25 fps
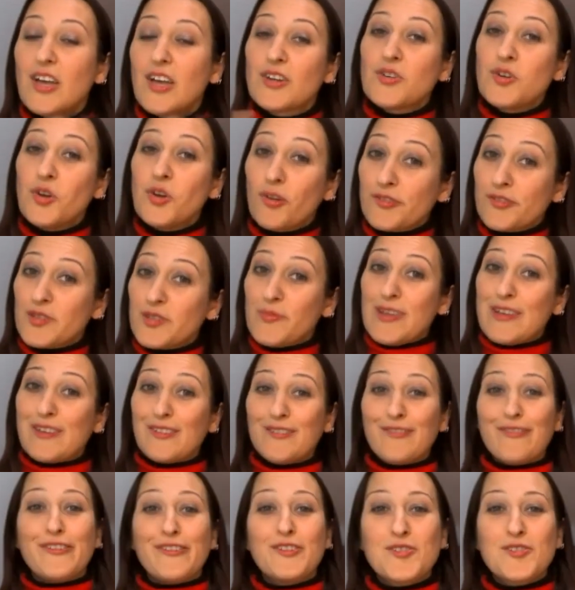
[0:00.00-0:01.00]
not to be
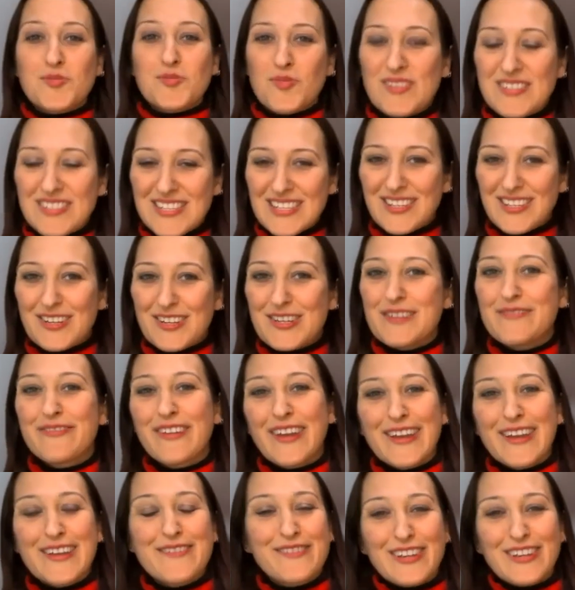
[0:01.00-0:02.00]
confused with Synergy
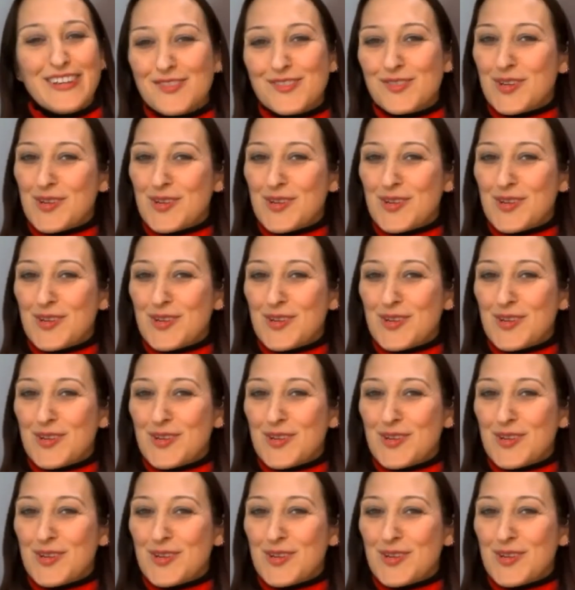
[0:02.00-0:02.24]
Flavours.